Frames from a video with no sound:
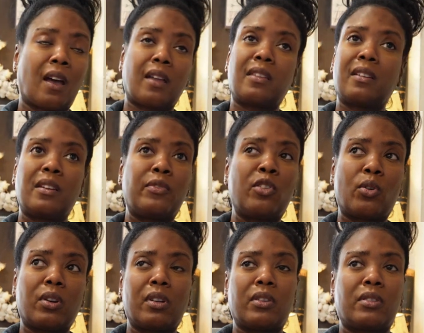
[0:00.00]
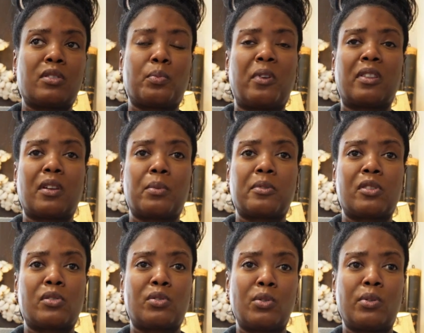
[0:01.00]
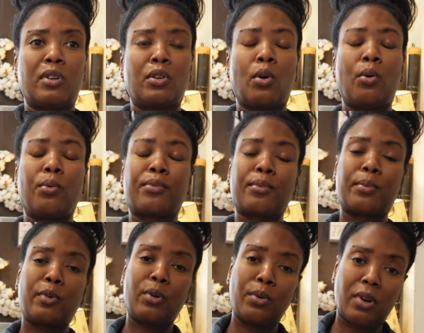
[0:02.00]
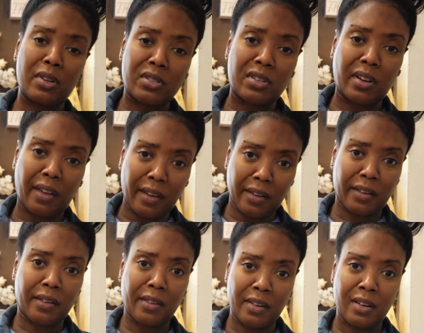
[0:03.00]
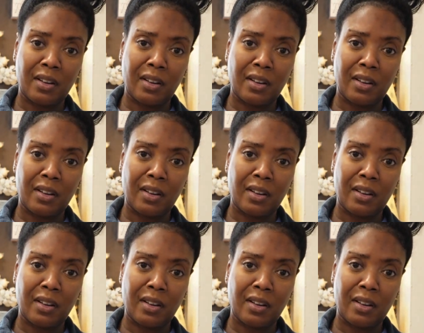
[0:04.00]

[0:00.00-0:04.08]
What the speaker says: think even earlier this week there was a student who threw a chair,